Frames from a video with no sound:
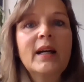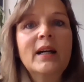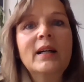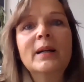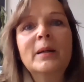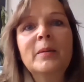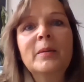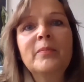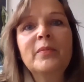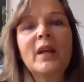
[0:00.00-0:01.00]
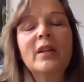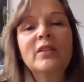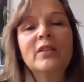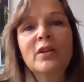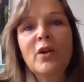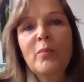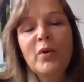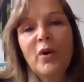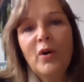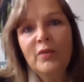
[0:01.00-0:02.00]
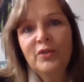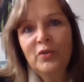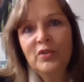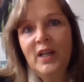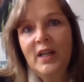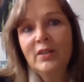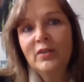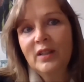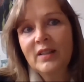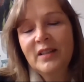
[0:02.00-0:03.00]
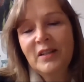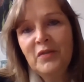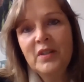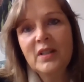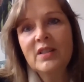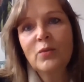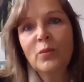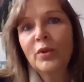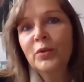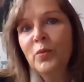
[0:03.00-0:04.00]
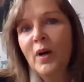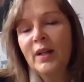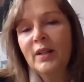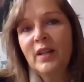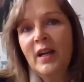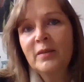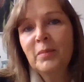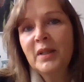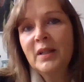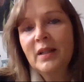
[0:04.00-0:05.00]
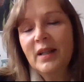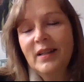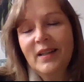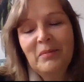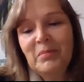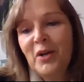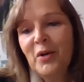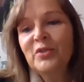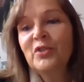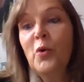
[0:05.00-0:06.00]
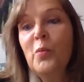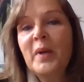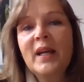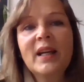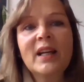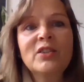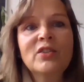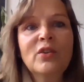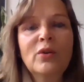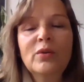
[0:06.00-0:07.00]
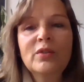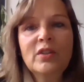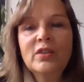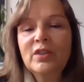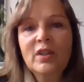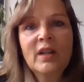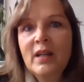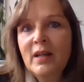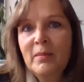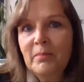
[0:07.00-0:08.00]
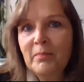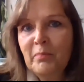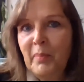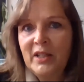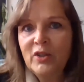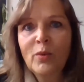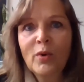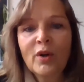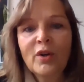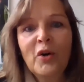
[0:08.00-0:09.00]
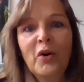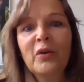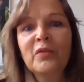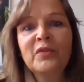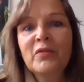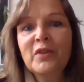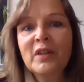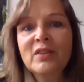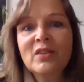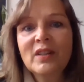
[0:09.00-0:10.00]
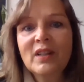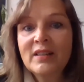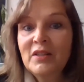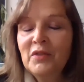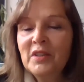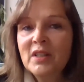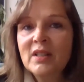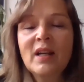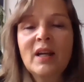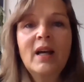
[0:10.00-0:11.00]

the number of societal activities worldwide had become so big and such a patchwork of different activities